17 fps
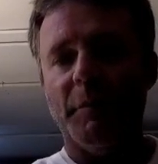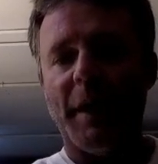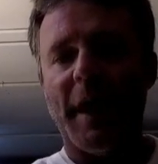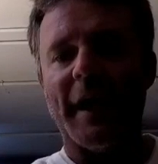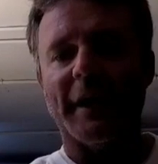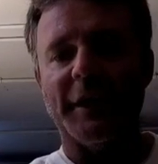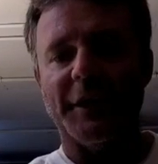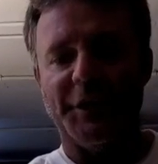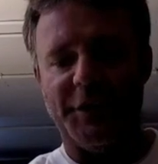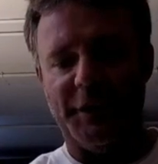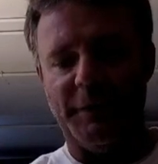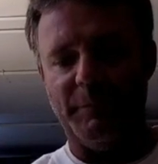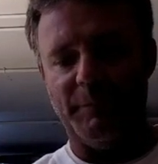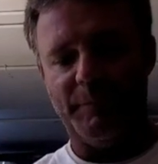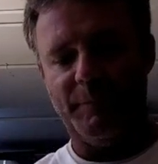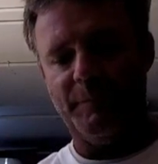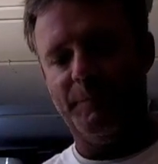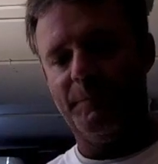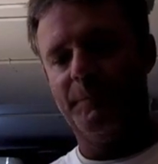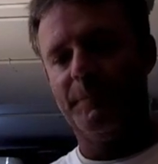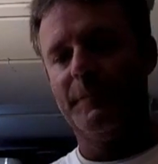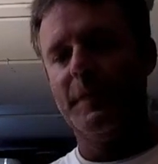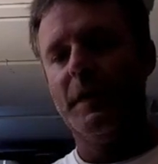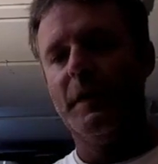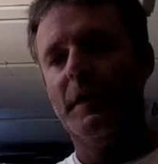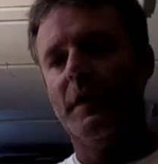packaging.
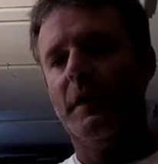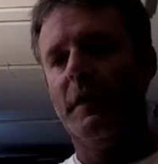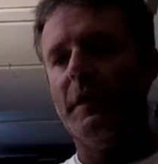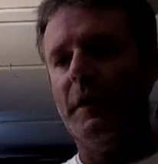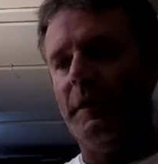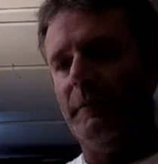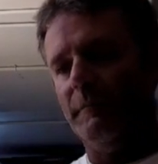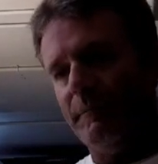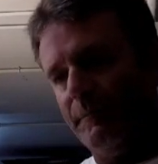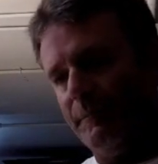All right.